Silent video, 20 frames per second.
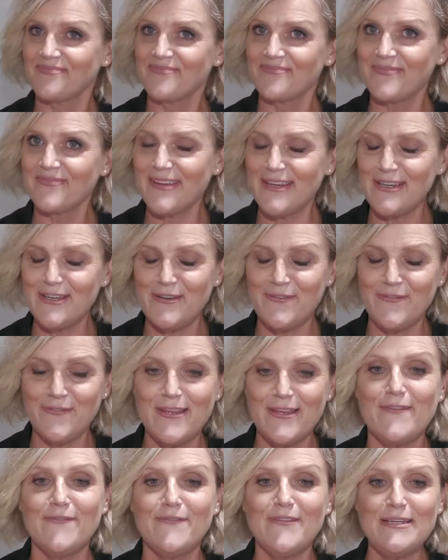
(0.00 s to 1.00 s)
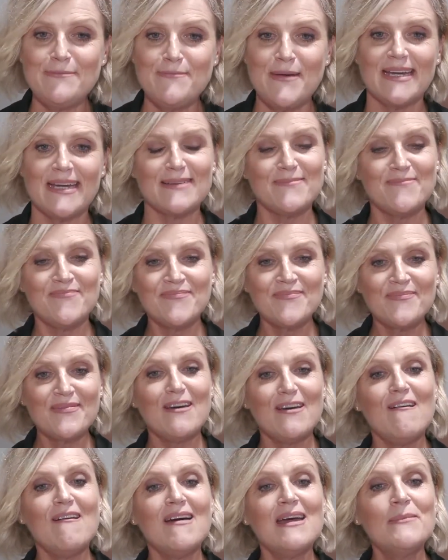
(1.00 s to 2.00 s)
Thank you for that feedback.
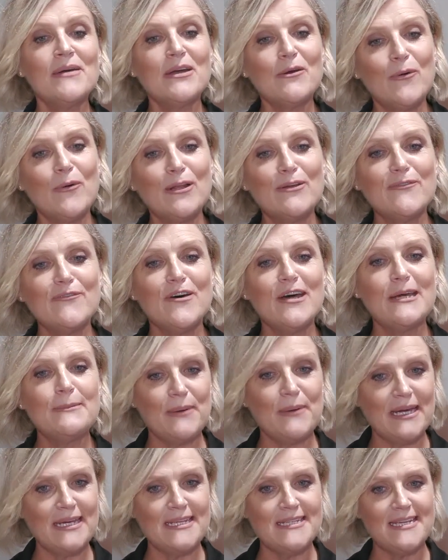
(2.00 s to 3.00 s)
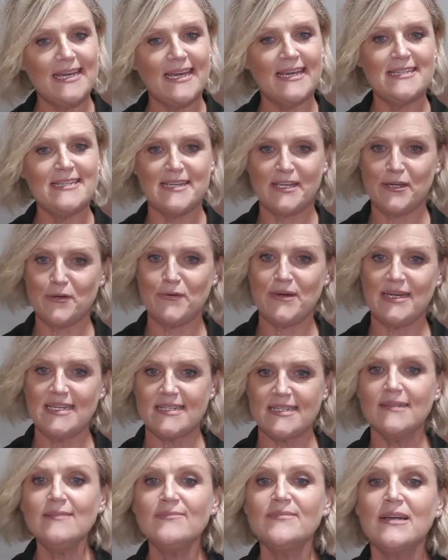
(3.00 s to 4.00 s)
I'm a qualified painter and
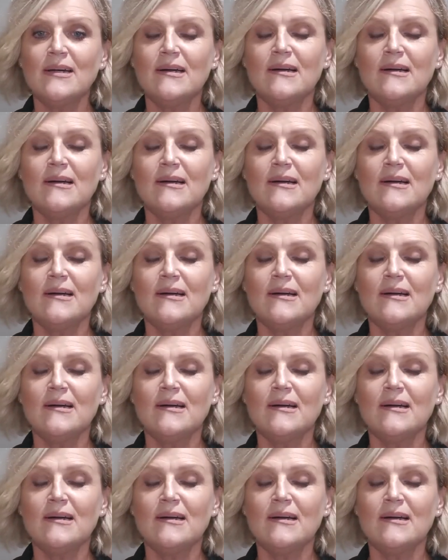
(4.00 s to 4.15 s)
decorator.